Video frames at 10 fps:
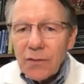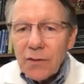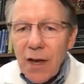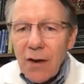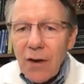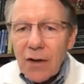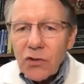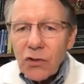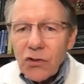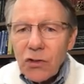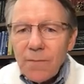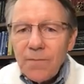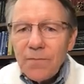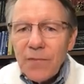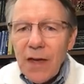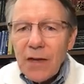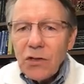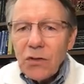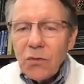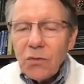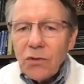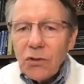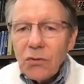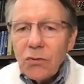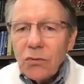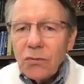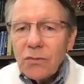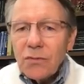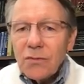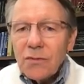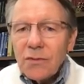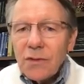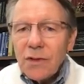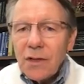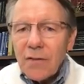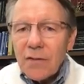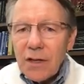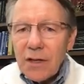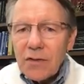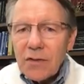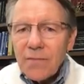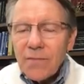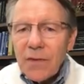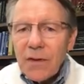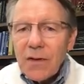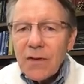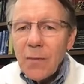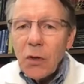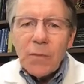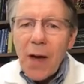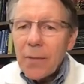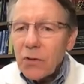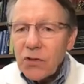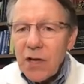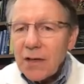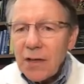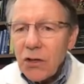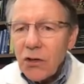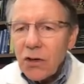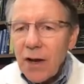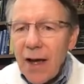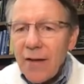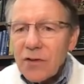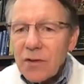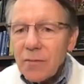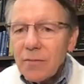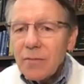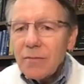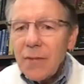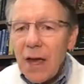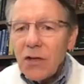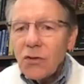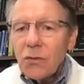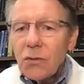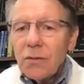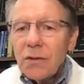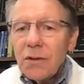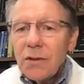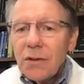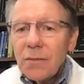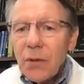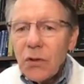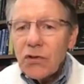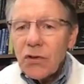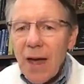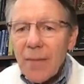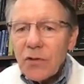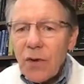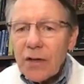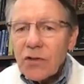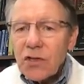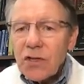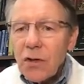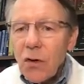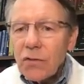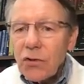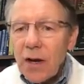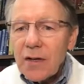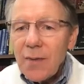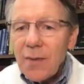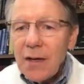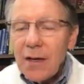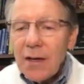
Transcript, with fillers: cataract surgeon and you do a lot of kids, the most popular technique you're going to have is a manual posterior capsulorhexis and no vitrectomy.